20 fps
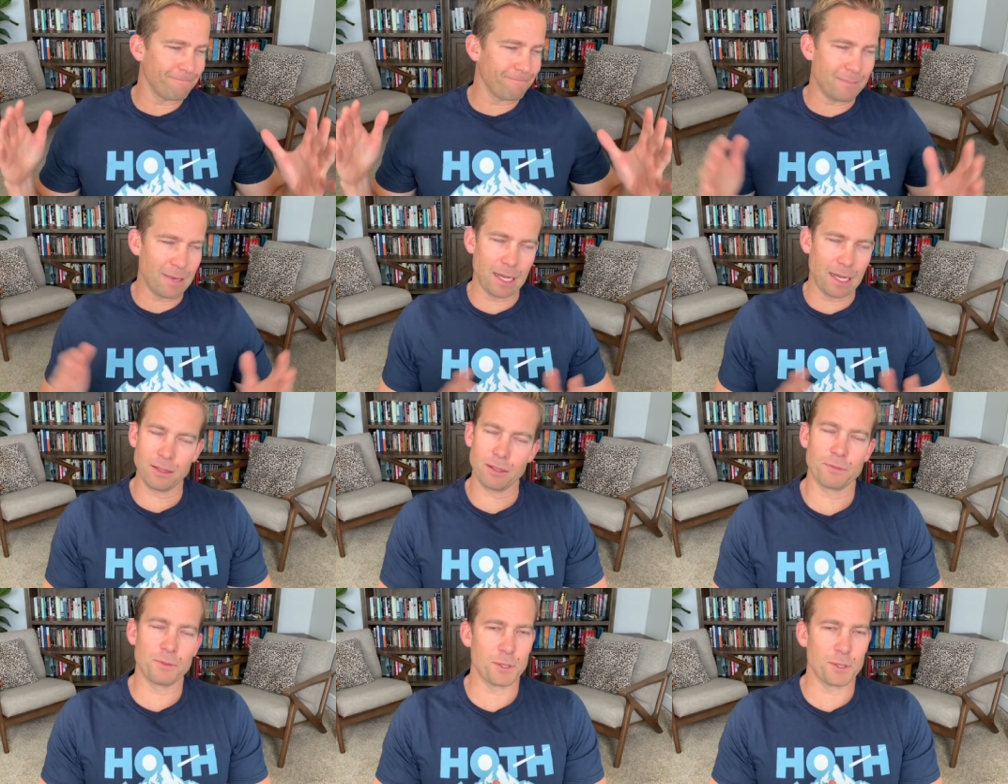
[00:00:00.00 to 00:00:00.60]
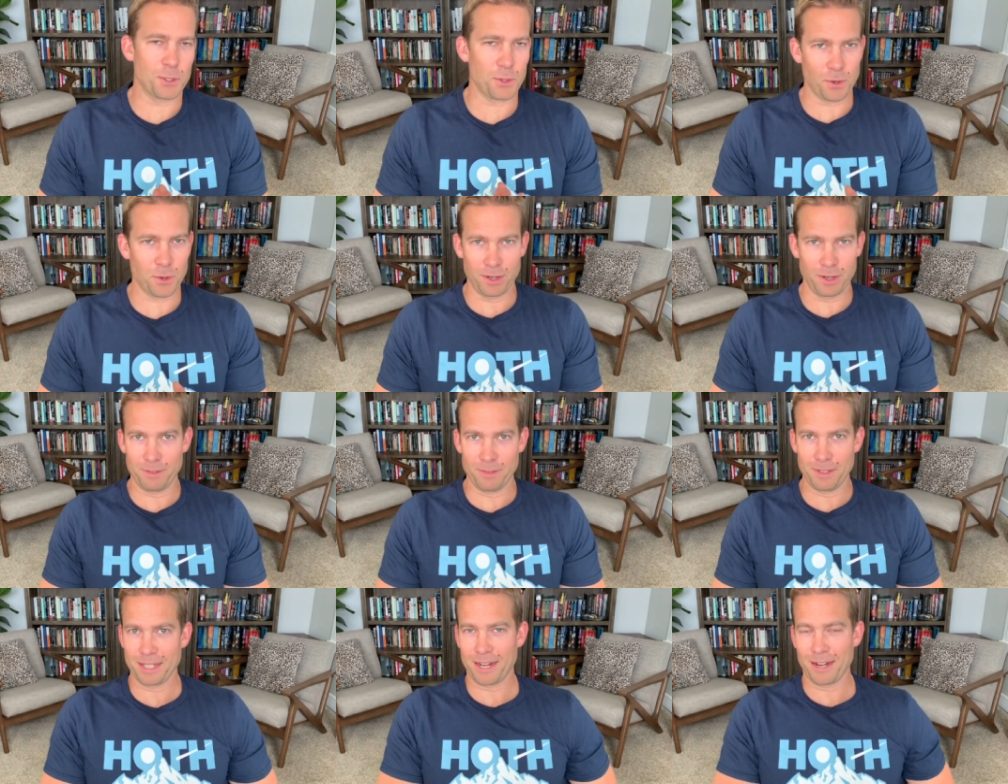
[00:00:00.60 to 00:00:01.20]
I love the story of
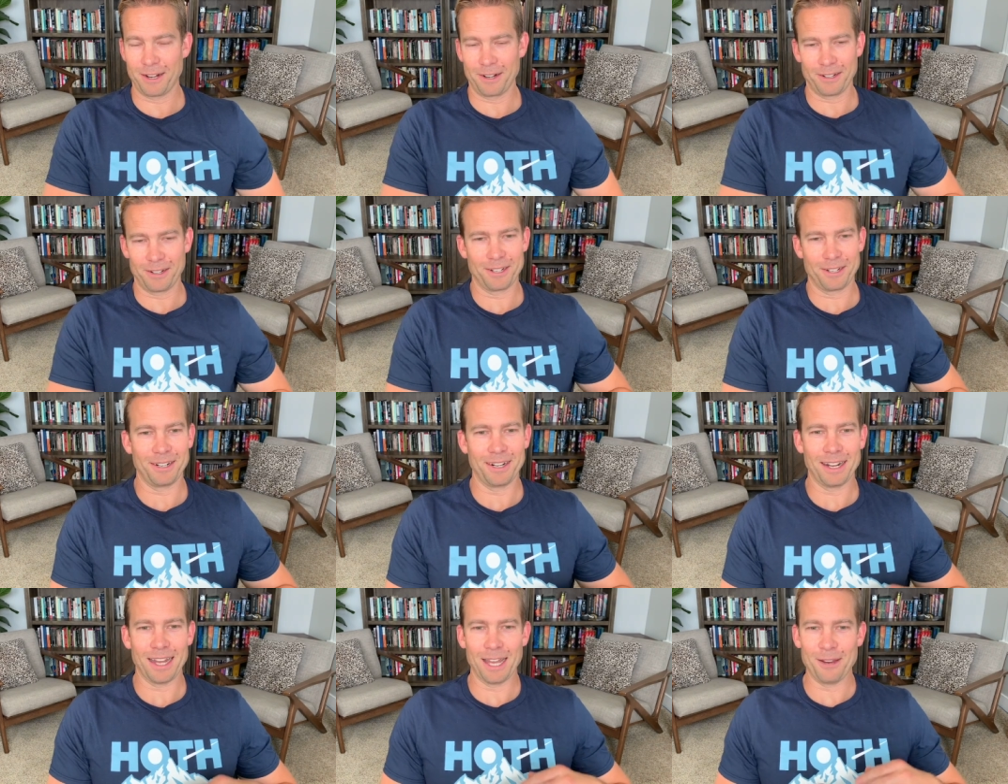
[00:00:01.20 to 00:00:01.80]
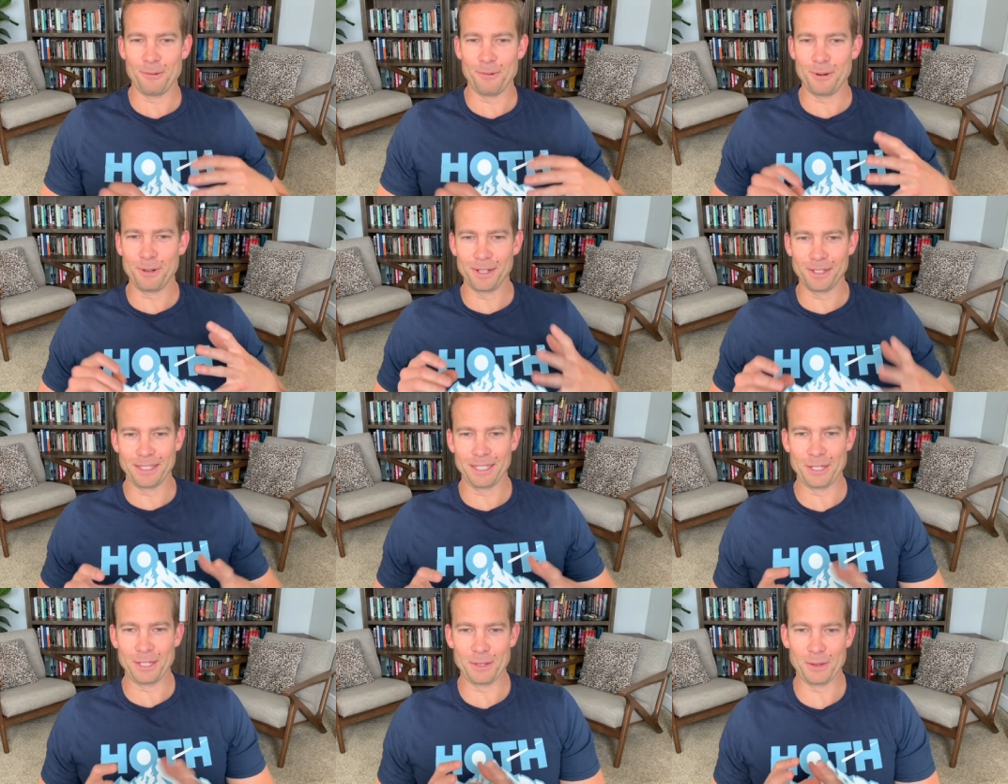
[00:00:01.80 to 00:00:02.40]
this character. I
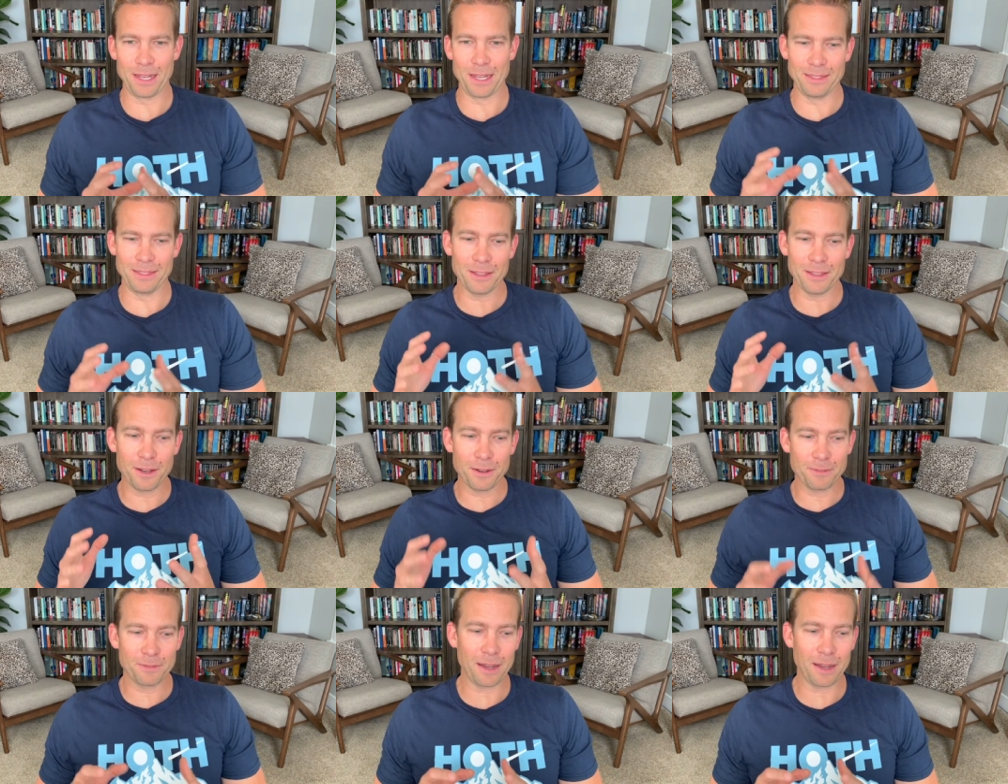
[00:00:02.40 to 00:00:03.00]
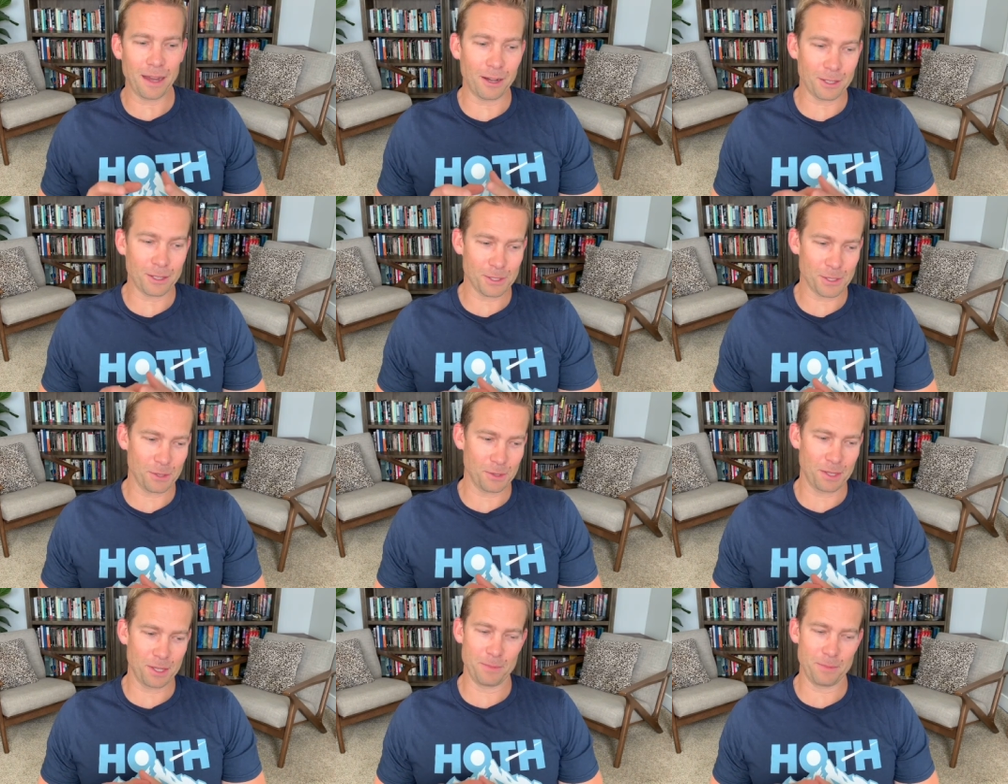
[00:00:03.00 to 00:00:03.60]
really do. I love also
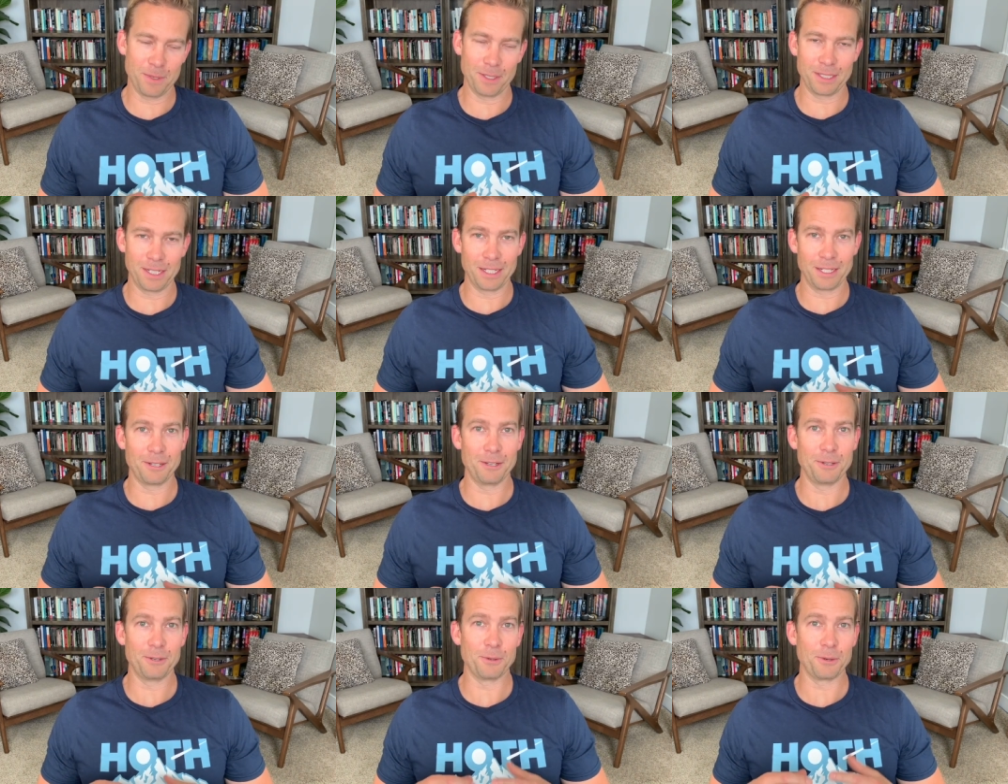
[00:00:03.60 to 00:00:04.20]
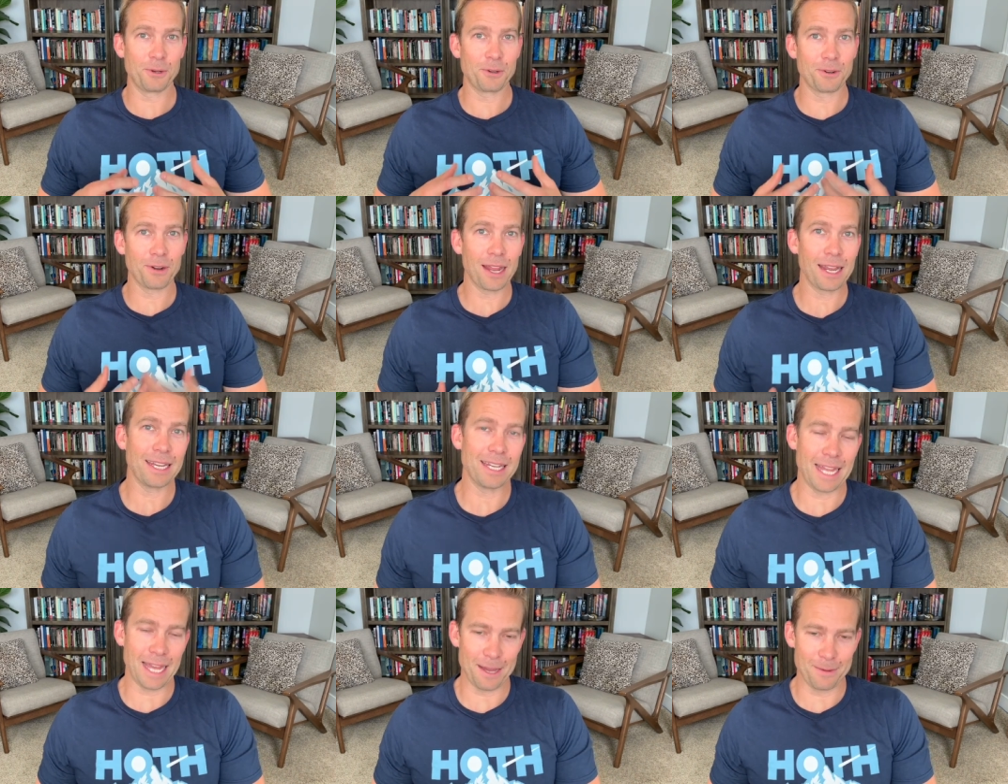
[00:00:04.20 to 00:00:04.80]
the ability to do great
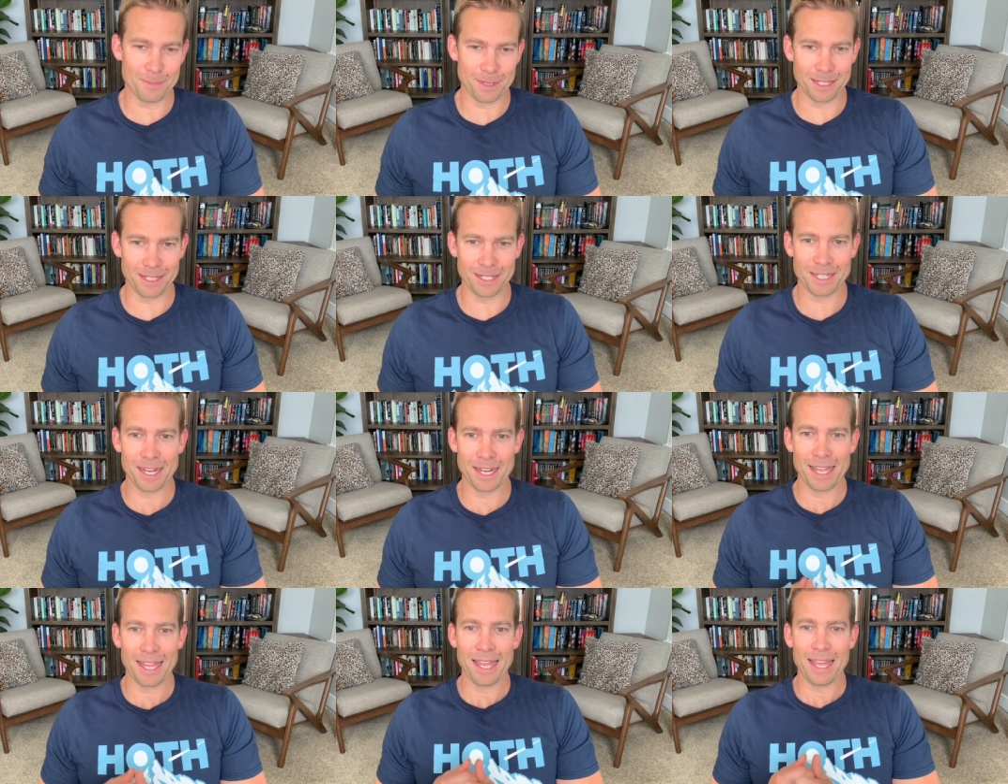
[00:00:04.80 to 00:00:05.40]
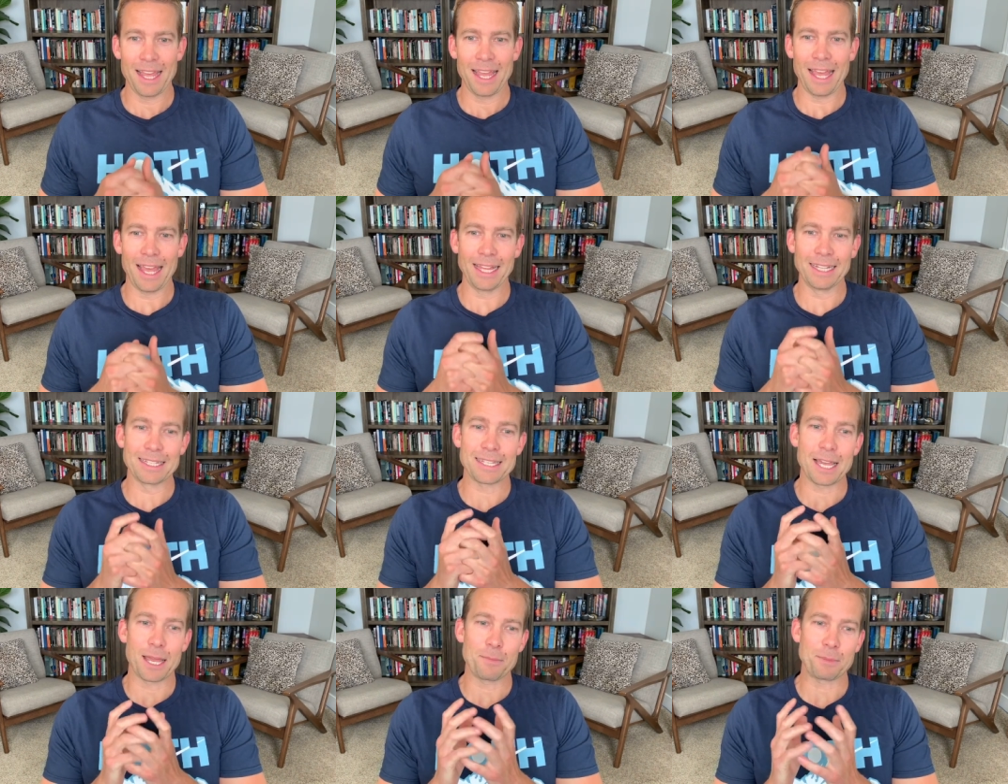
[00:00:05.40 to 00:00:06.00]
damage and
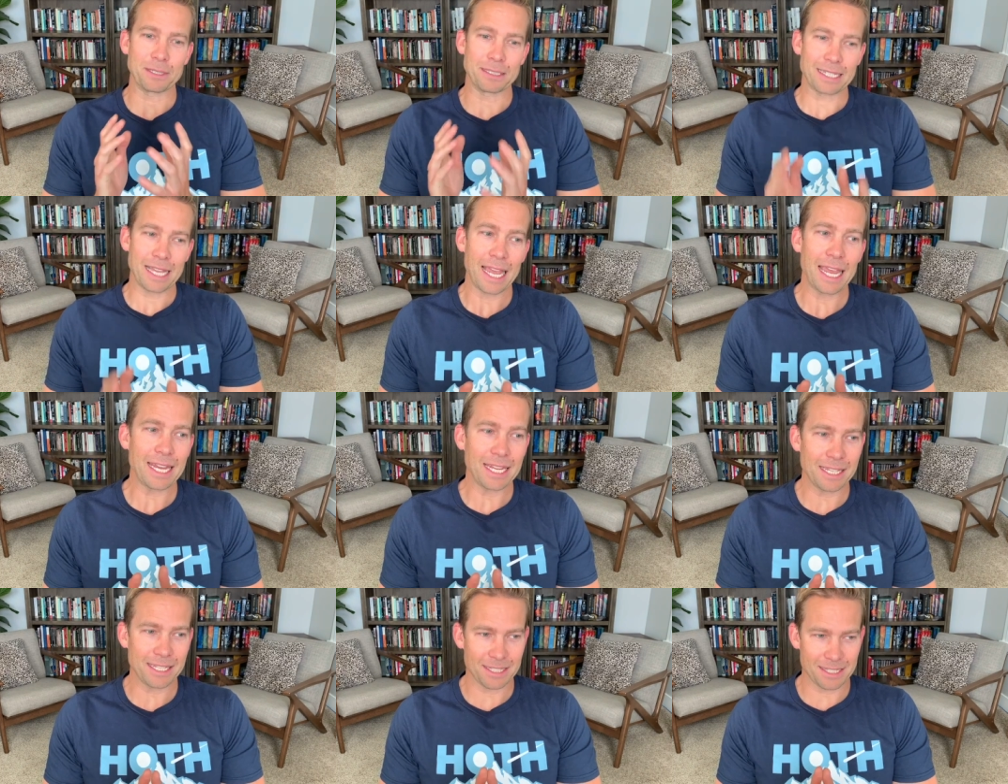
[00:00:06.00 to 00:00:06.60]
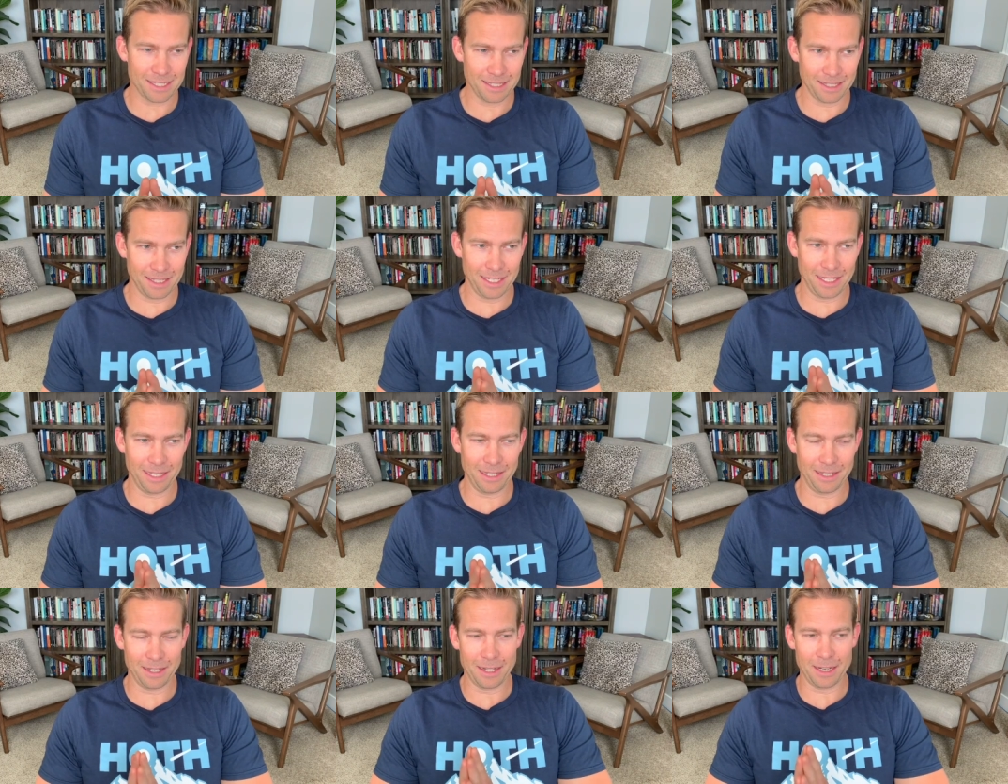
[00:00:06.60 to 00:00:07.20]

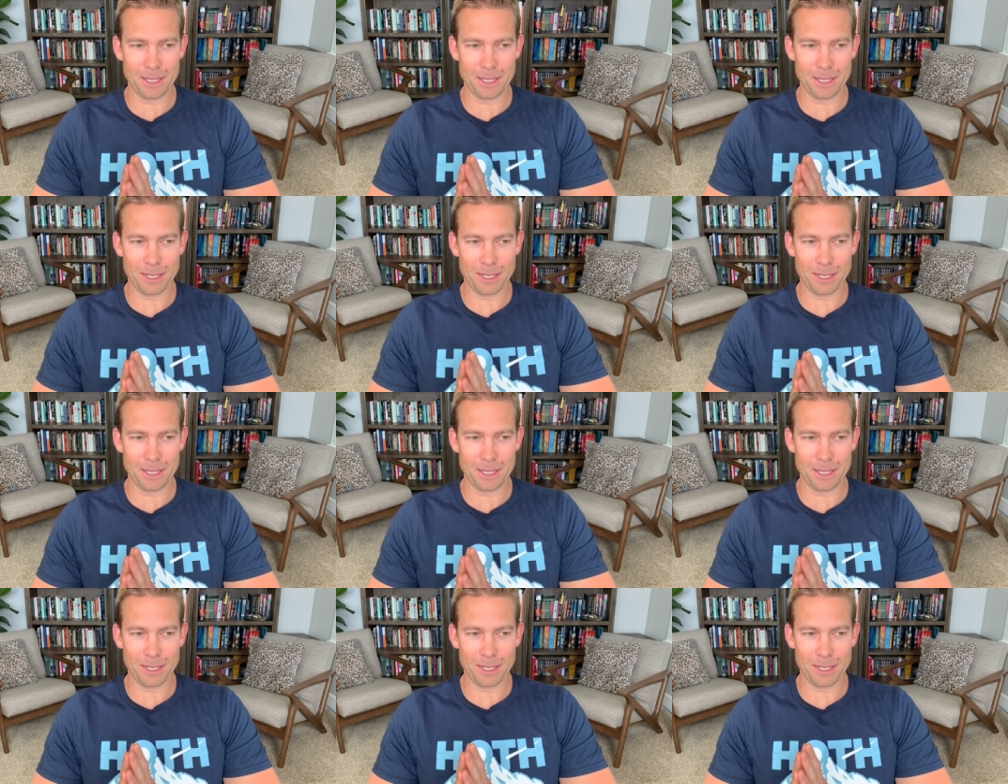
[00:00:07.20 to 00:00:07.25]
simultaneously